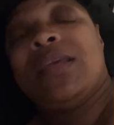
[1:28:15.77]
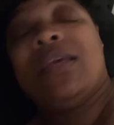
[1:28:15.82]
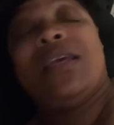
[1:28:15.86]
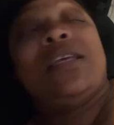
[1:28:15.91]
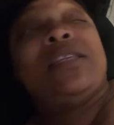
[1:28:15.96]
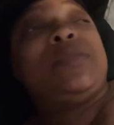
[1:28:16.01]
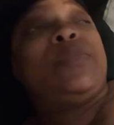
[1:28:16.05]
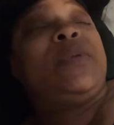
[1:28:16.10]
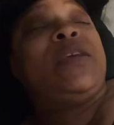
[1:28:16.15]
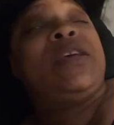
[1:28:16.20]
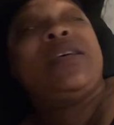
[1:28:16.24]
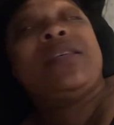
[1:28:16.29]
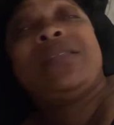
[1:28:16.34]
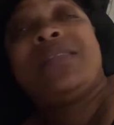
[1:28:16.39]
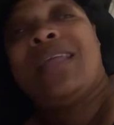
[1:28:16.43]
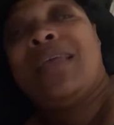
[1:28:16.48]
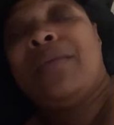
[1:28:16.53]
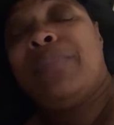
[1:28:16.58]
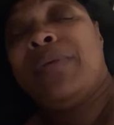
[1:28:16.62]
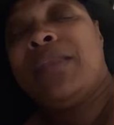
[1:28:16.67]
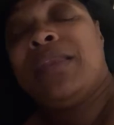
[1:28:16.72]
is because
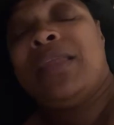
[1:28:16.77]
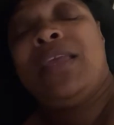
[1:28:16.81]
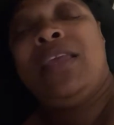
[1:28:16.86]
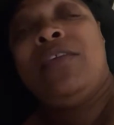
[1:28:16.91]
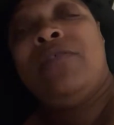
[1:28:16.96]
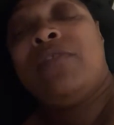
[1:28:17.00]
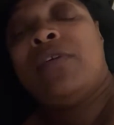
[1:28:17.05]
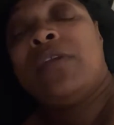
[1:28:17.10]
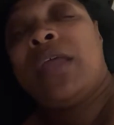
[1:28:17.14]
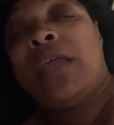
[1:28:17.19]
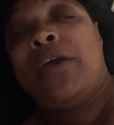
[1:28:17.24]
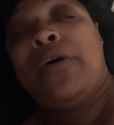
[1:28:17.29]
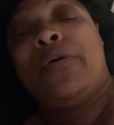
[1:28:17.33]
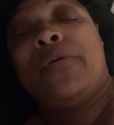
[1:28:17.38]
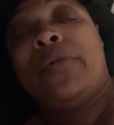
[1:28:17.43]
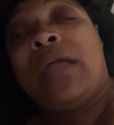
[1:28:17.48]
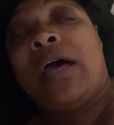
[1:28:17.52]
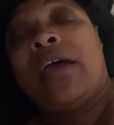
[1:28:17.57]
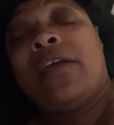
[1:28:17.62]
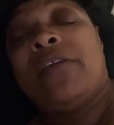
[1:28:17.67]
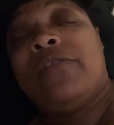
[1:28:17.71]
they've been evil their whole
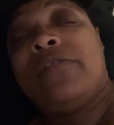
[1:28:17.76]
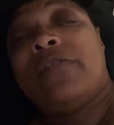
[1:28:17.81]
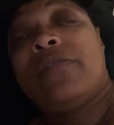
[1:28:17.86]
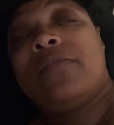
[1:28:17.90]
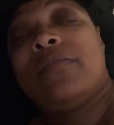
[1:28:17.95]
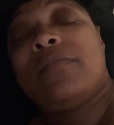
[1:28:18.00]
life.